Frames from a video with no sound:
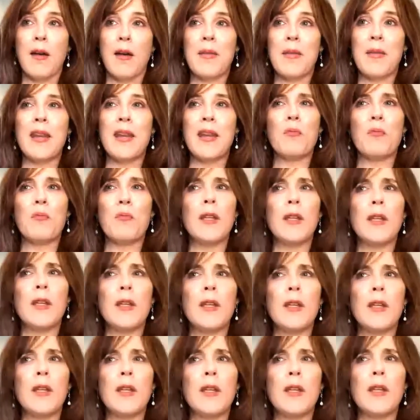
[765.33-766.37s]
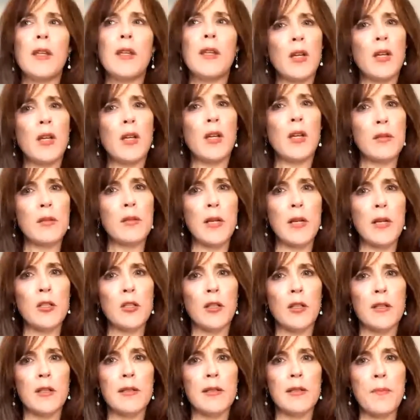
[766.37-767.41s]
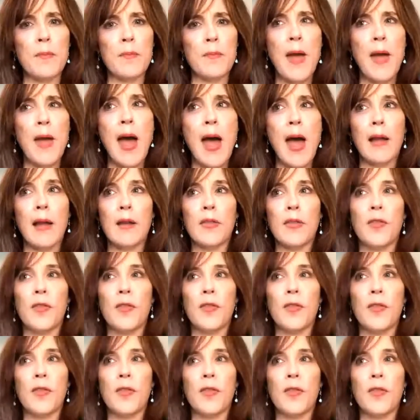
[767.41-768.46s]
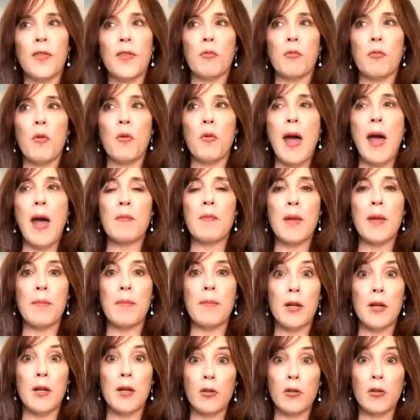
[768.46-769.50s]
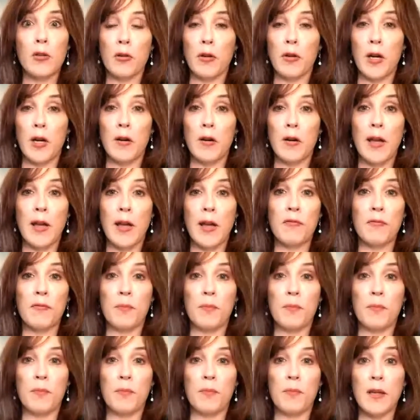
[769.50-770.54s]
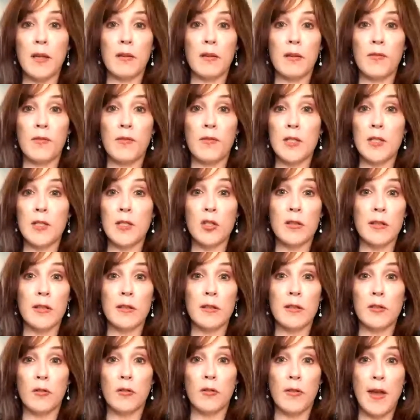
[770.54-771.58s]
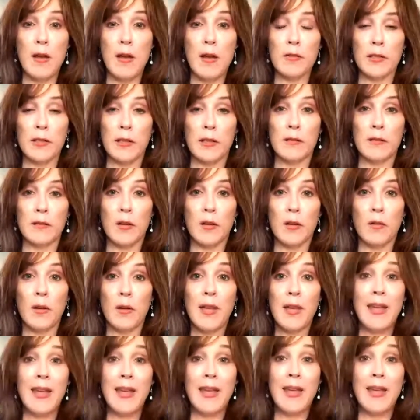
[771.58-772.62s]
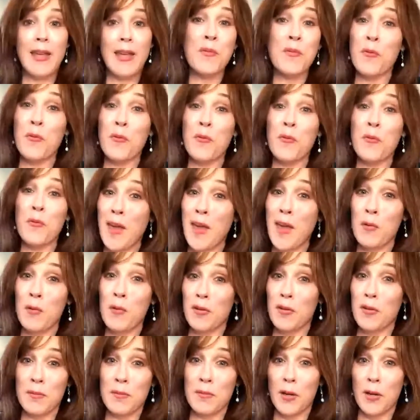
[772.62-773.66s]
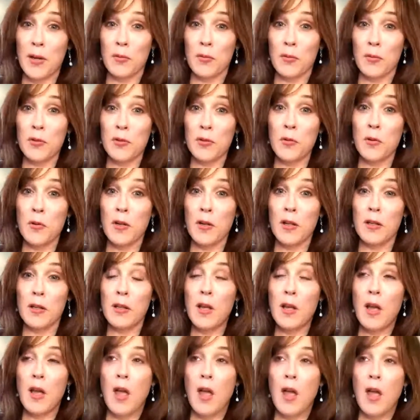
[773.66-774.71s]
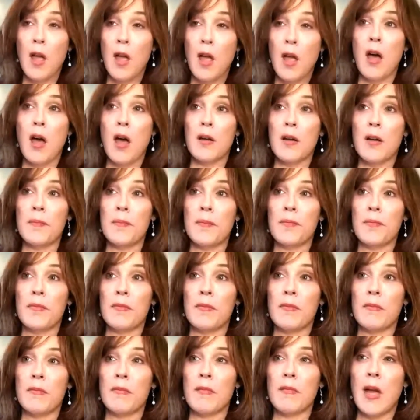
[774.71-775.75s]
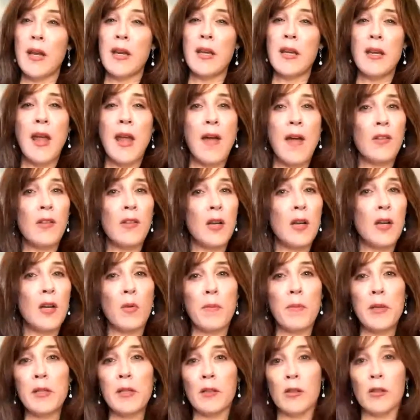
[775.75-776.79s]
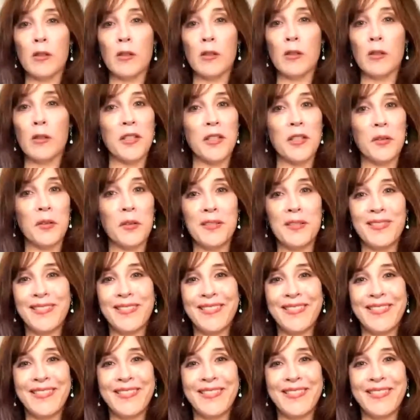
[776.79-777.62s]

And it really made me realize, when I took a step back, that throughout my medical career, and I've been a physician since 2000, so even before that, when I was in medical school, I didn't have a lot of women to look up to.